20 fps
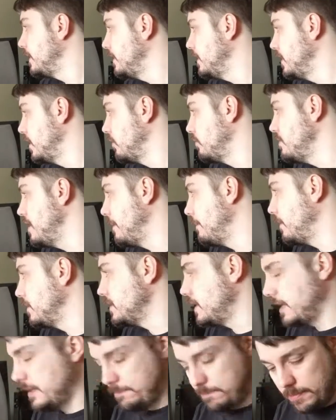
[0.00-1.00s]
you know, numbers
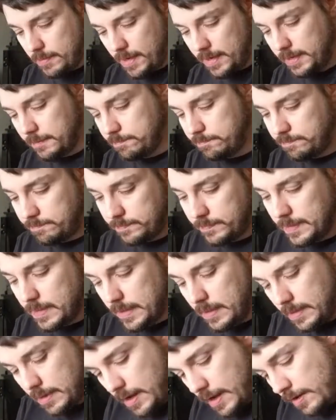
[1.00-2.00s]
on
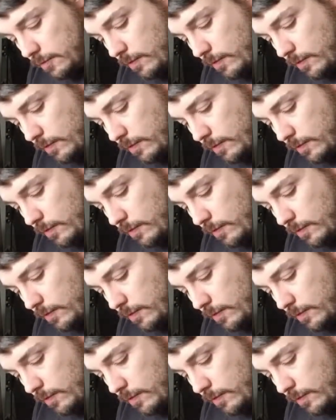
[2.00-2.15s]
a